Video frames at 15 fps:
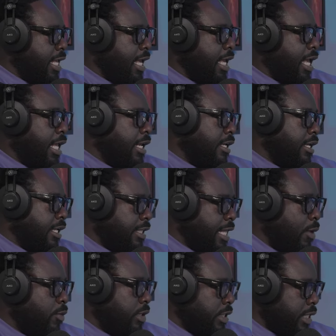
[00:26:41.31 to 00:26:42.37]
Yeah, and
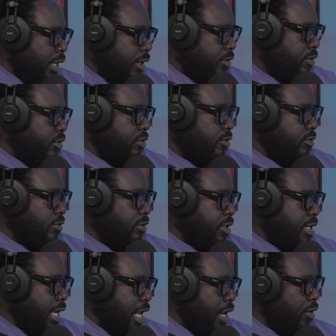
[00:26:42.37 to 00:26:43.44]
that would tell you
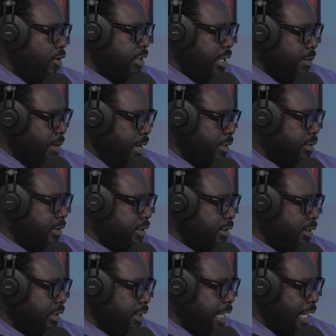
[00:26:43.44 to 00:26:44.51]
a lot about
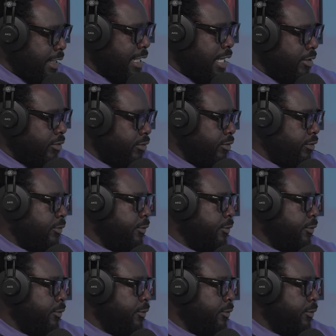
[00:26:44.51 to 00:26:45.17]
that town.